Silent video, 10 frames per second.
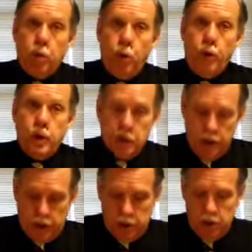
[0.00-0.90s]
Point,
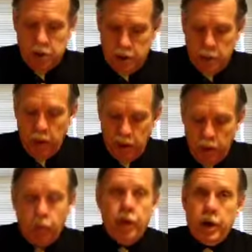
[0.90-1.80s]
Texas, as a matter
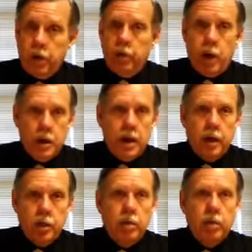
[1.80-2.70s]
of record, right
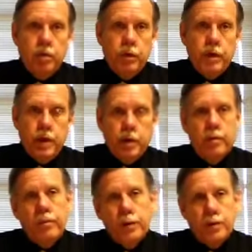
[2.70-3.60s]
down the
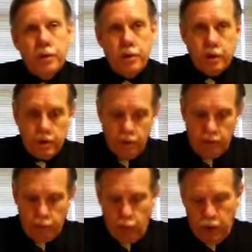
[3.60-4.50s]

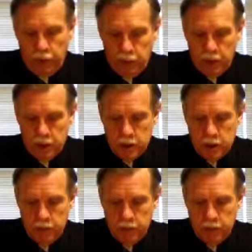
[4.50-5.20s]
way from us.